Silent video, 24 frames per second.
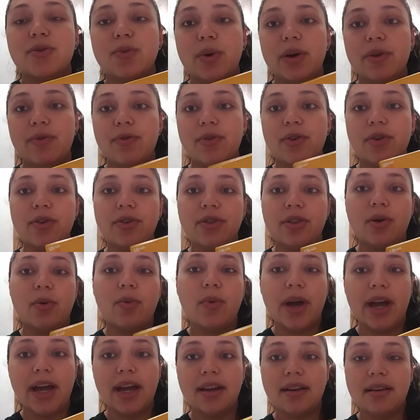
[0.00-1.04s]
Swiffer the
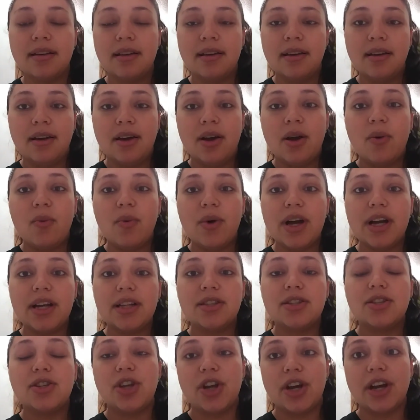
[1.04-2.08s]
wet
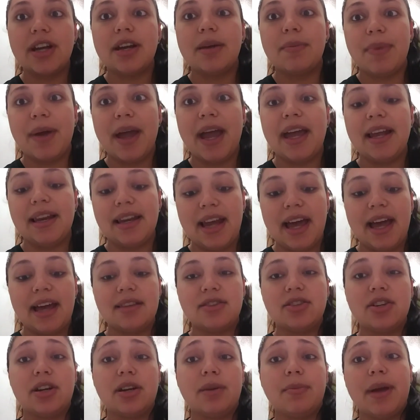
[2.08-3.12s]
ones you're gonna pay
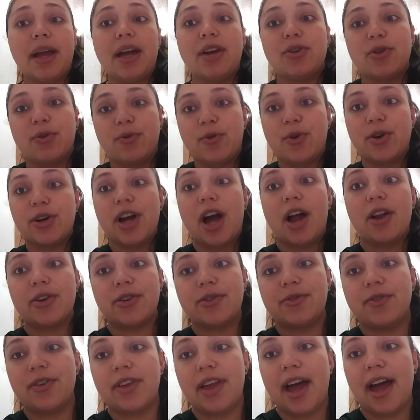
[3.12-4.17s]
less you're gonna pay under $4
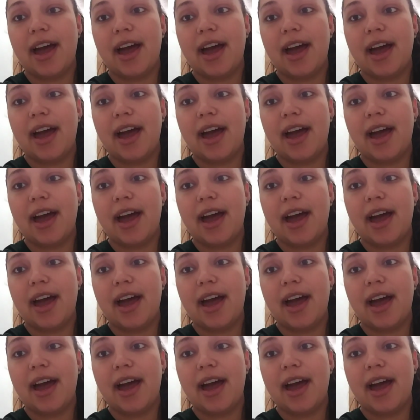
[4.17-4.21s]
for